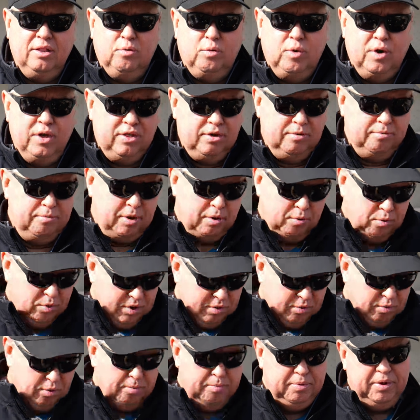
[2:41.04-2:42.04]
the weather, but we
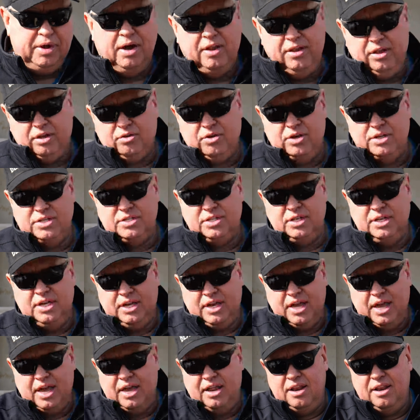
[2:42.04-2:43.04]
will be on the Grizzly
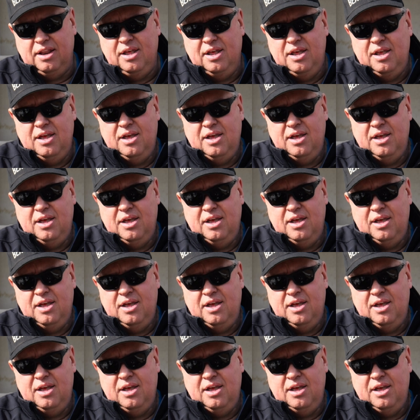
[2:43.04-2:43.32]
again,